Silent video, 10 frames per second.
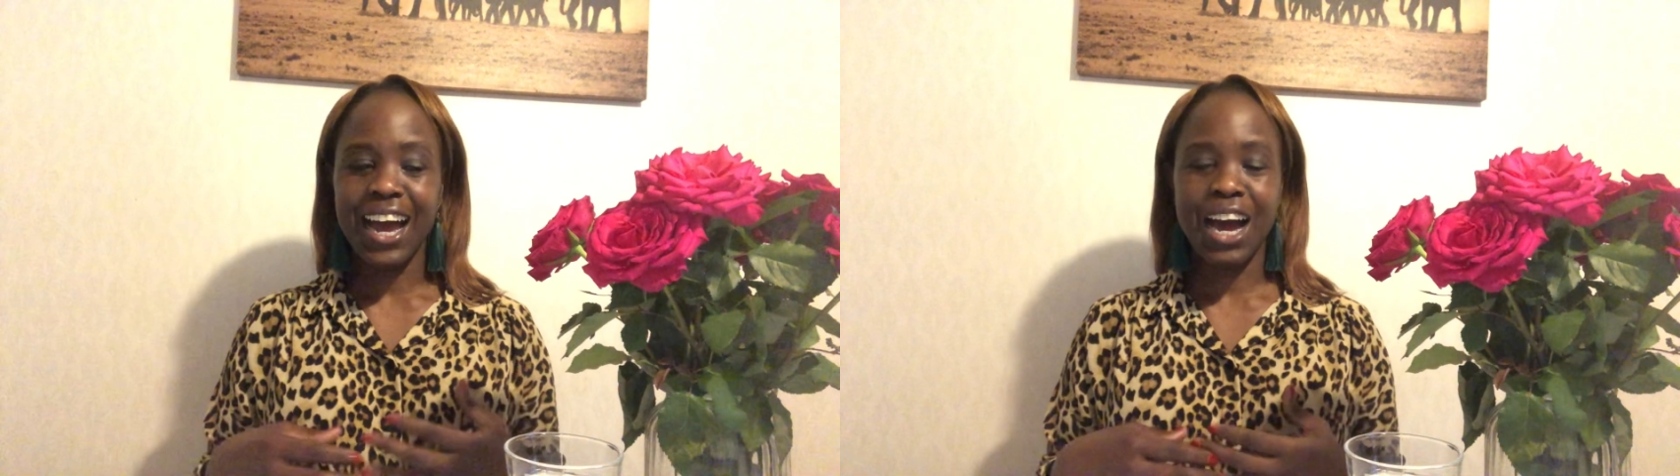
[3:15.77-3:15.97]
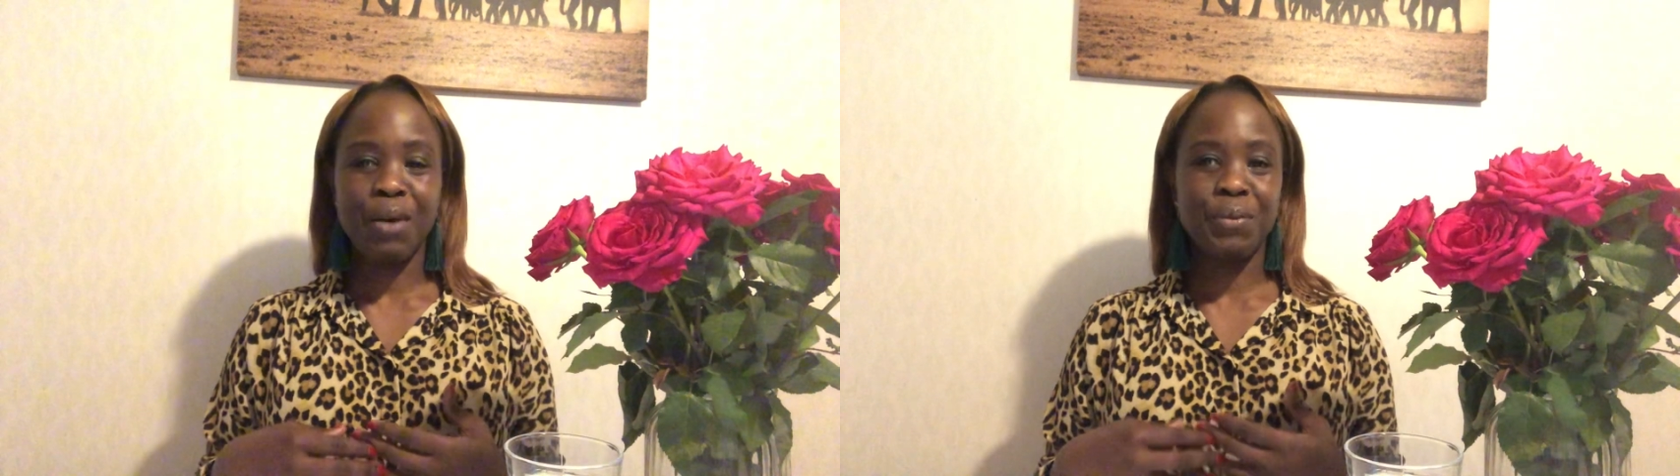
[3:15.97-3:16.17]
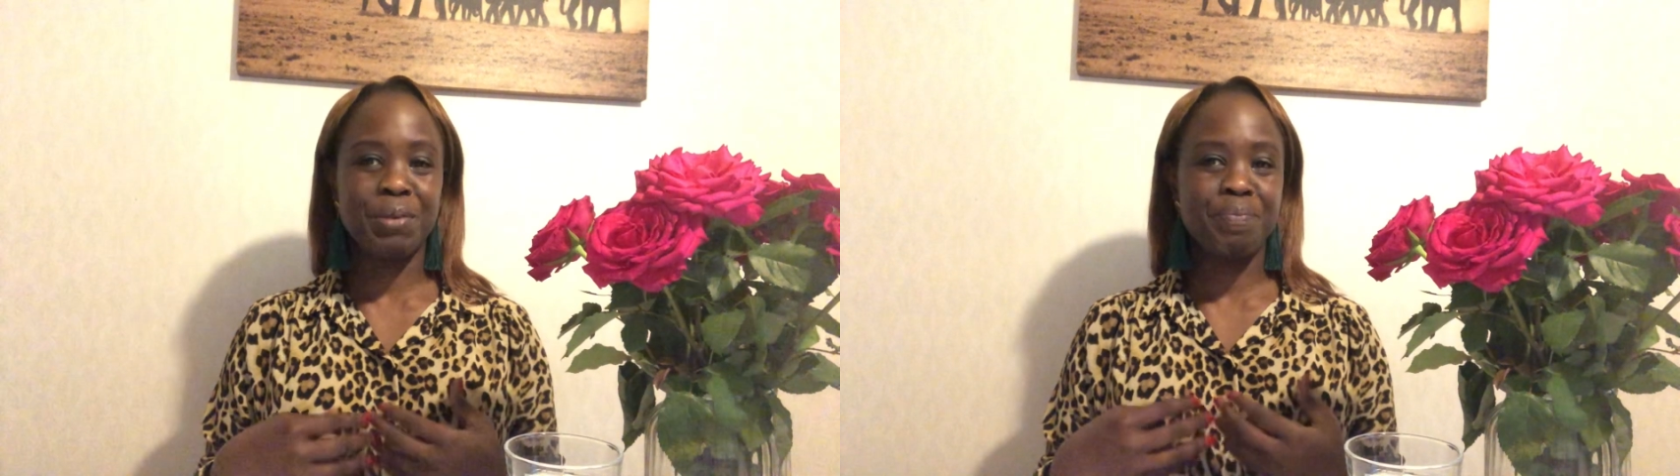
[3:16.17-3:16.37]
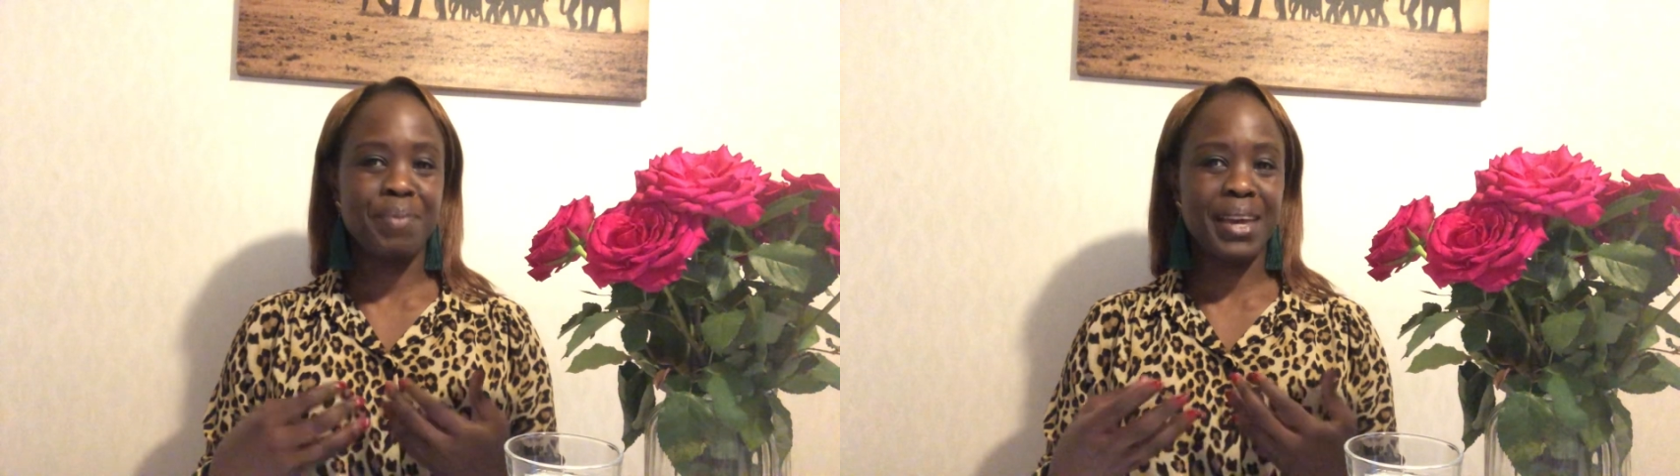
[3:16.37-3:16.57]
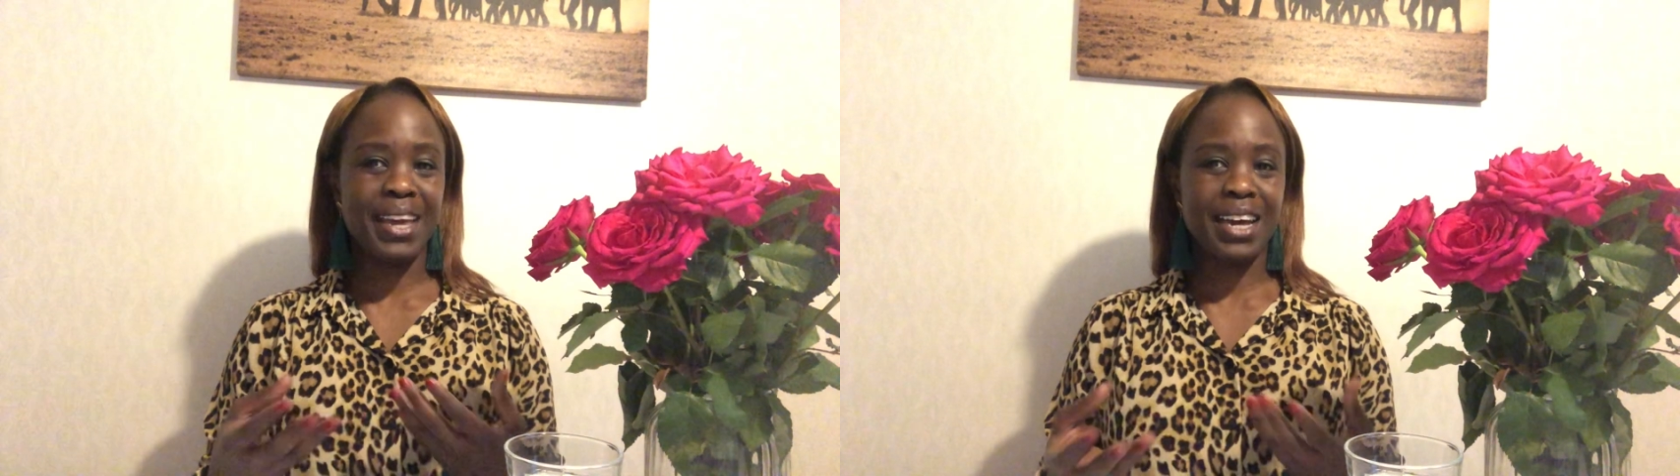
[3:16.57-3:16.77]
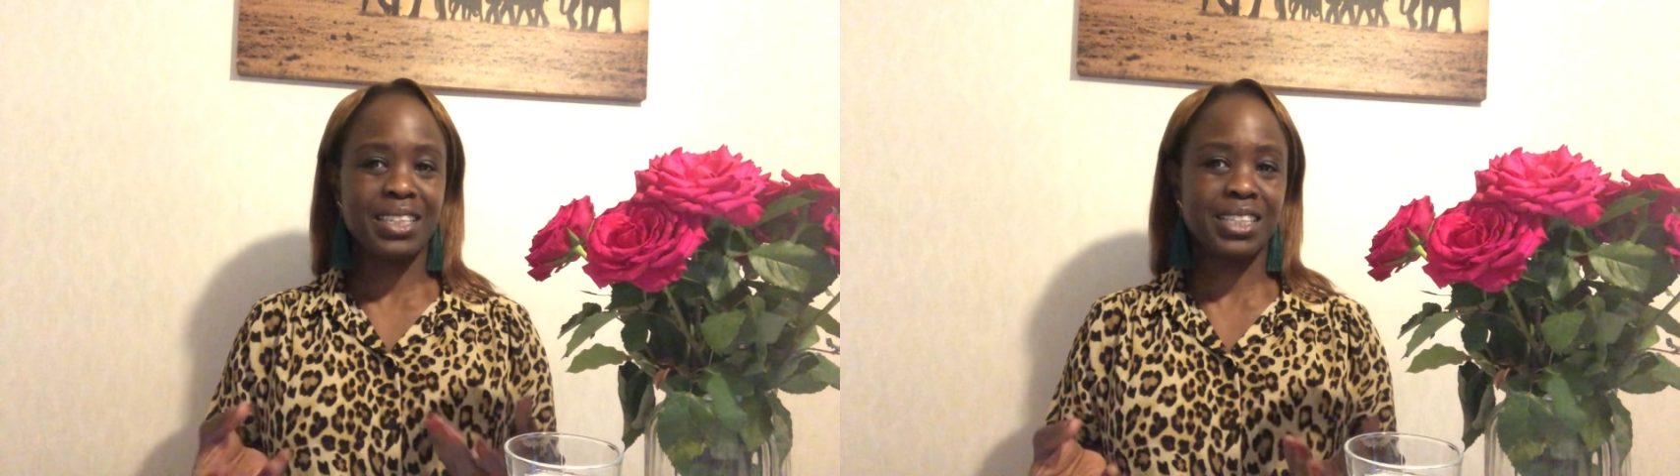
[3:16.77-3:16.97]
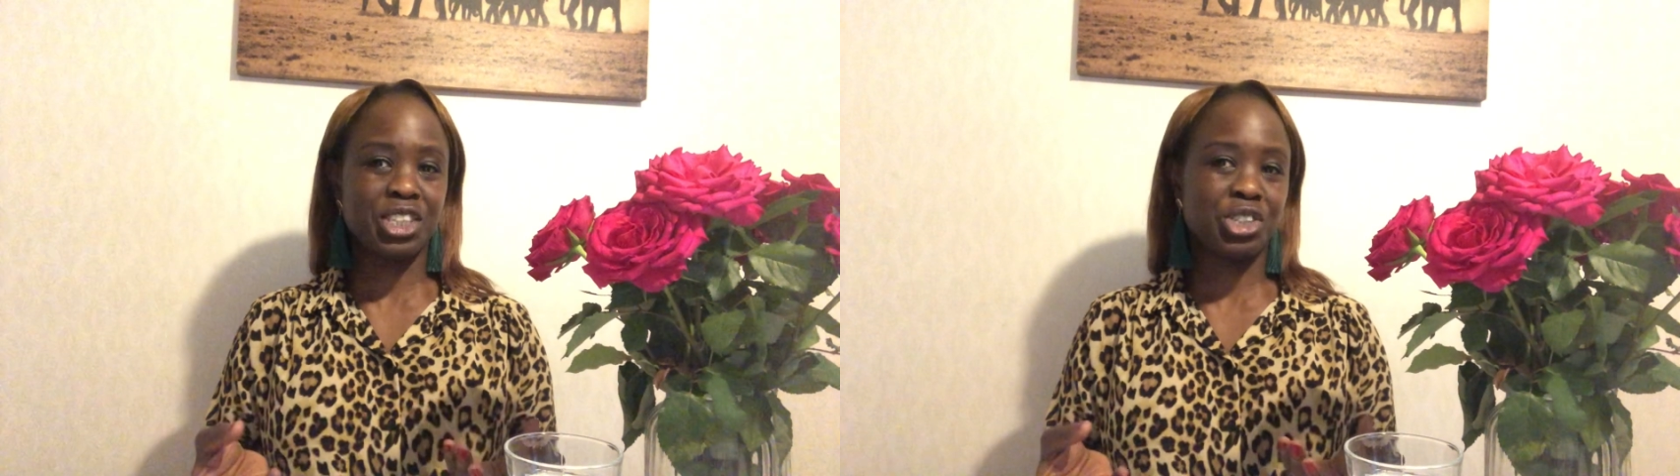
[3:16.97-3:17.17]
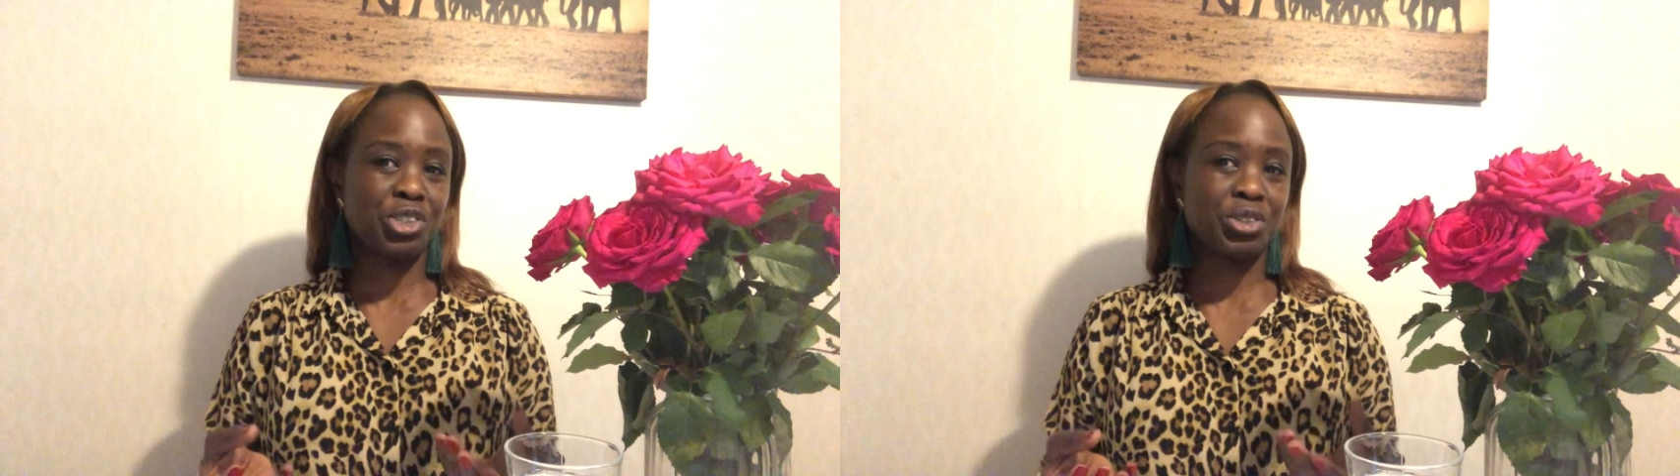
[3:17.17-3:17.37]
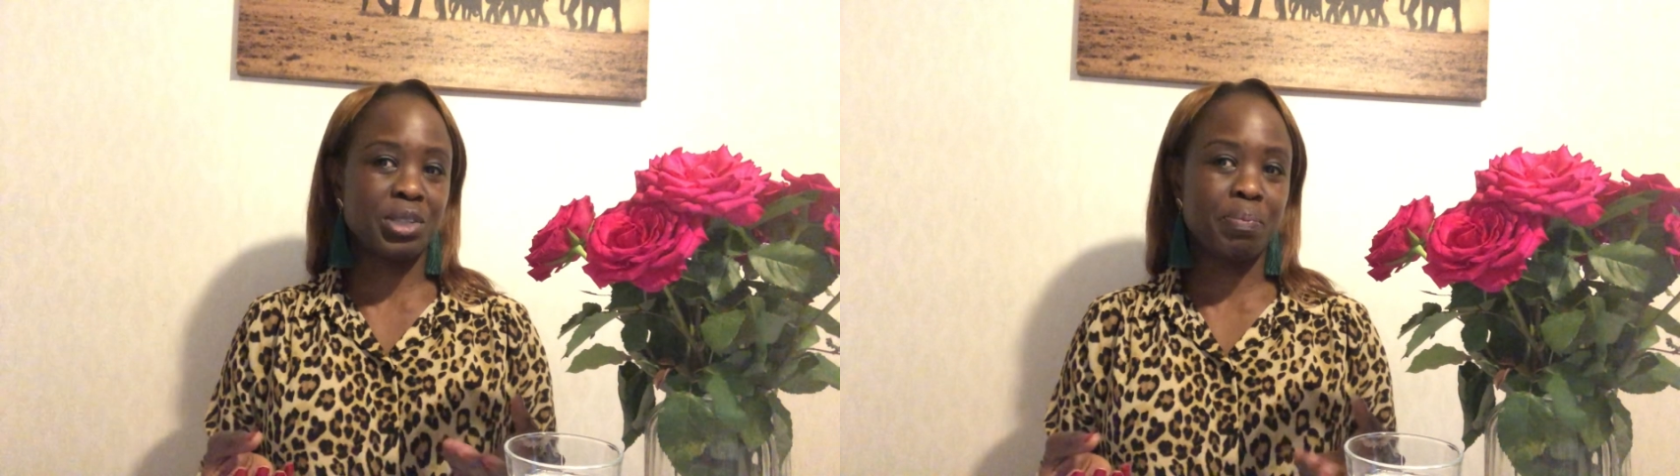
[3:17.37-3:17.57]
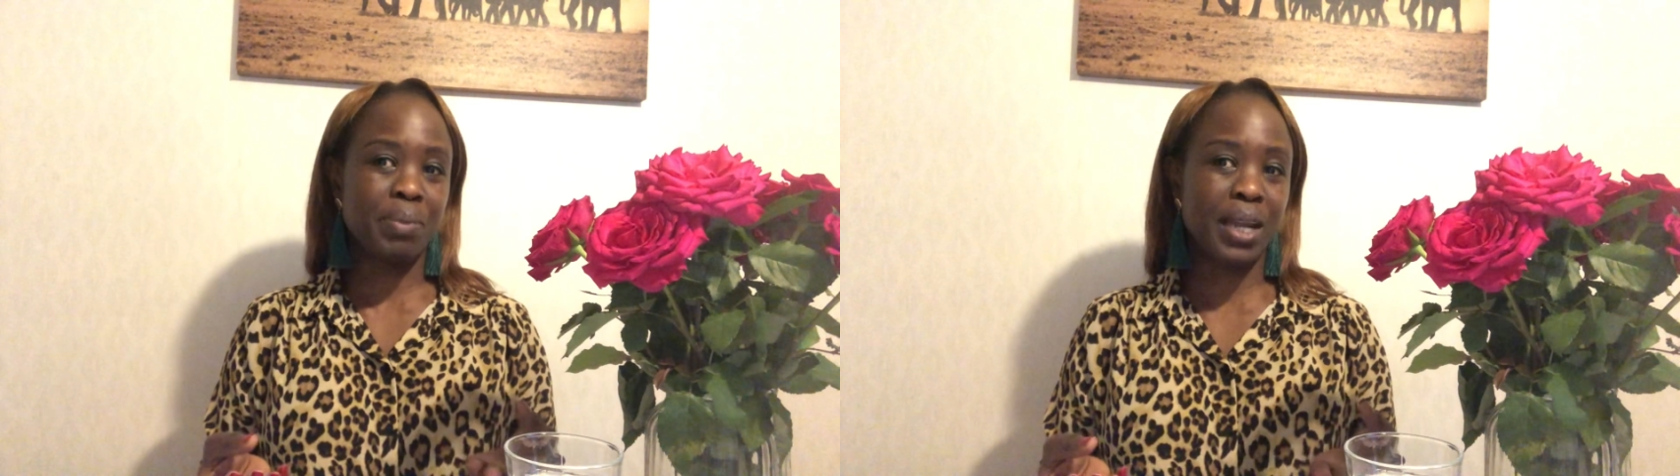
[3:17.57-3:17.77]
I would pay attention to
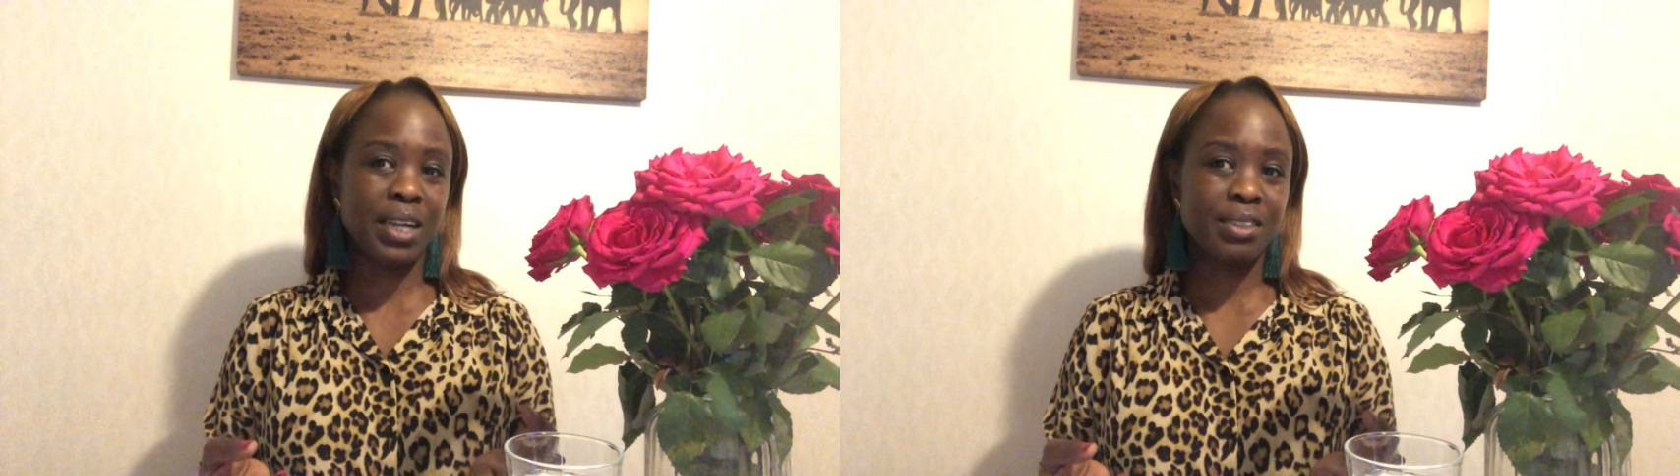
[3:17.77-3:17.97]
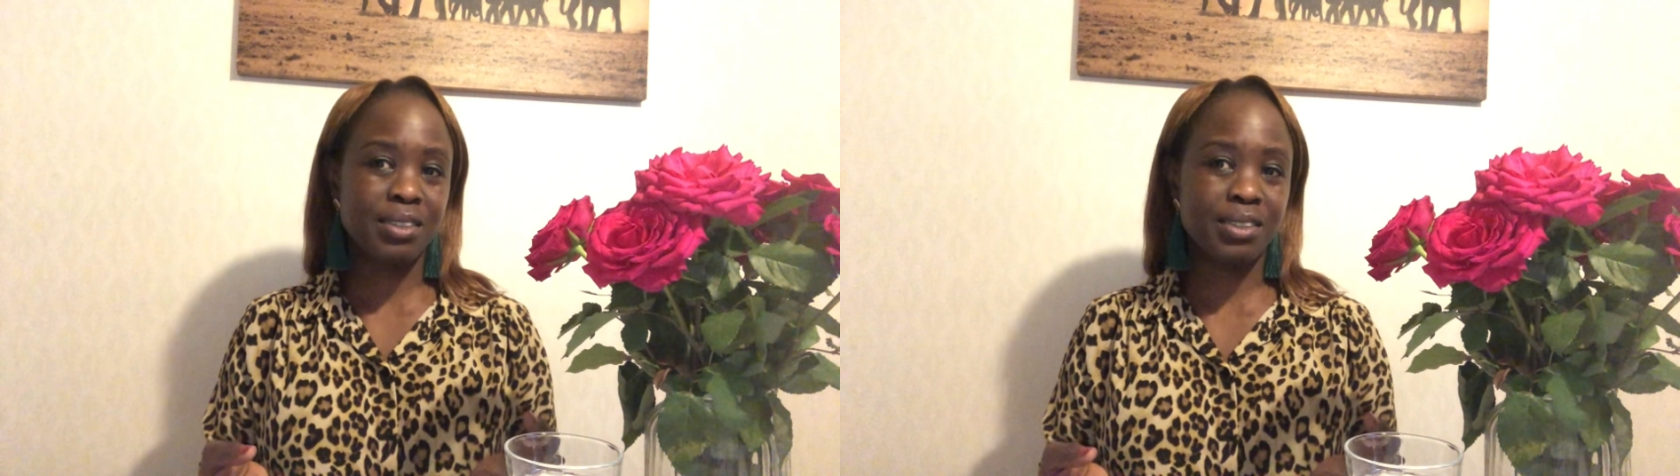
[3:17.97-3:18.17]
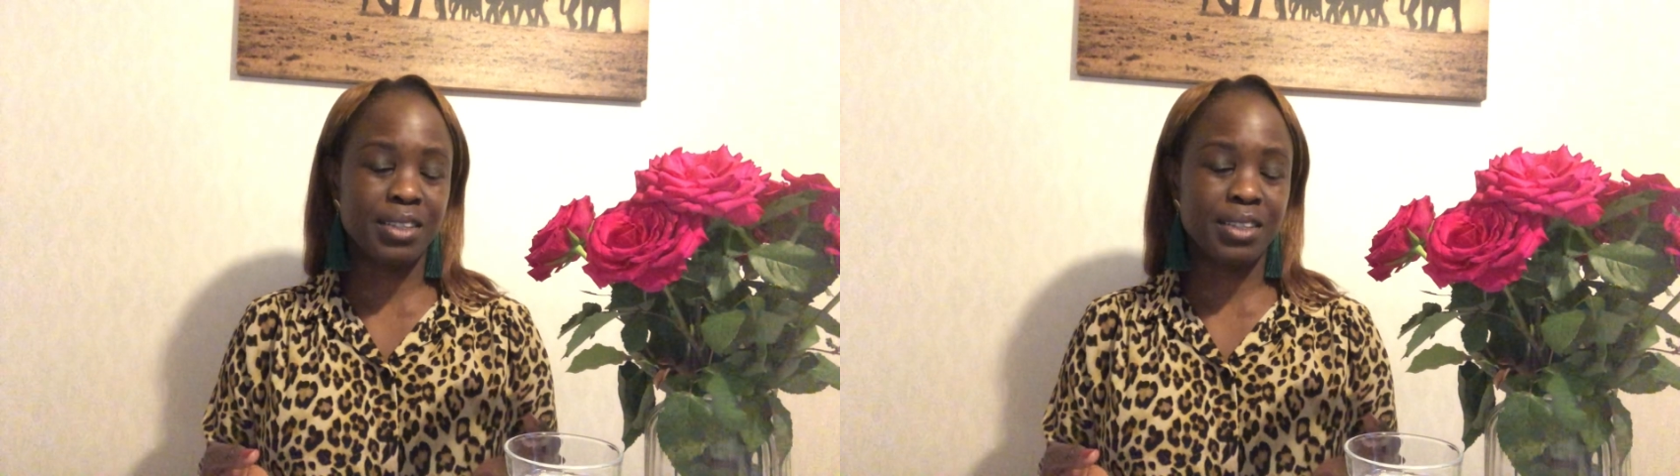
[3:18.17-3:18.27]
the plants,